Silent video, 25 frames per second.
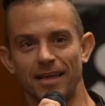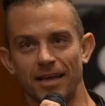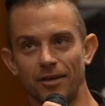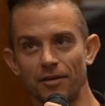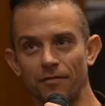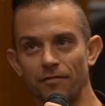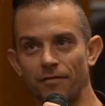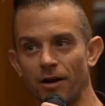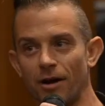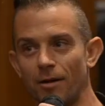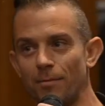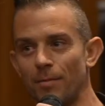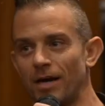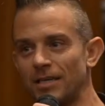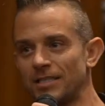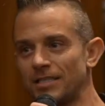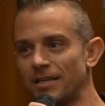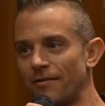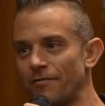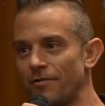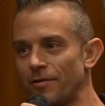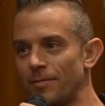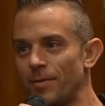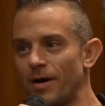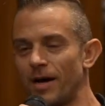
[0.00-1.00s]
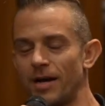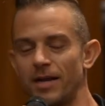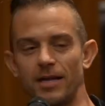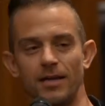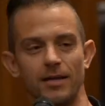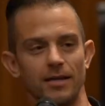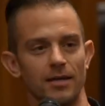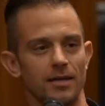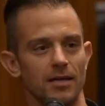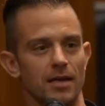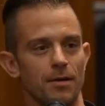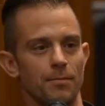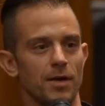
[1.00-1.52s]
Thank you very much,
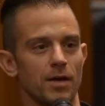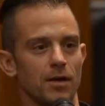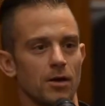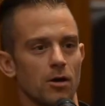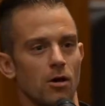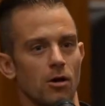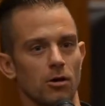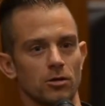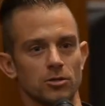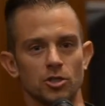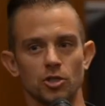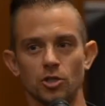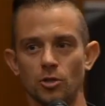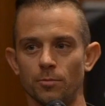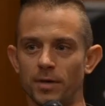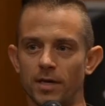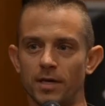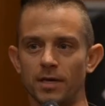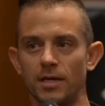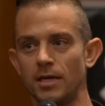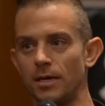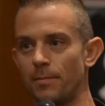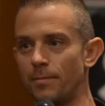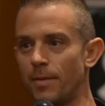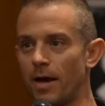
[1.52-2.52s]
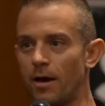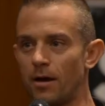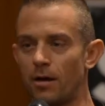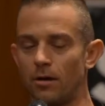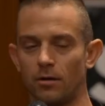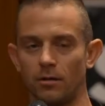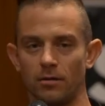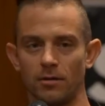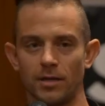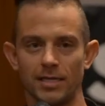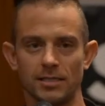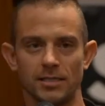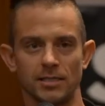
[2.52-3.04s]
everybody. Give me a call, shoot me an
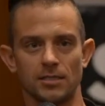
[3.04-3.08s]
email,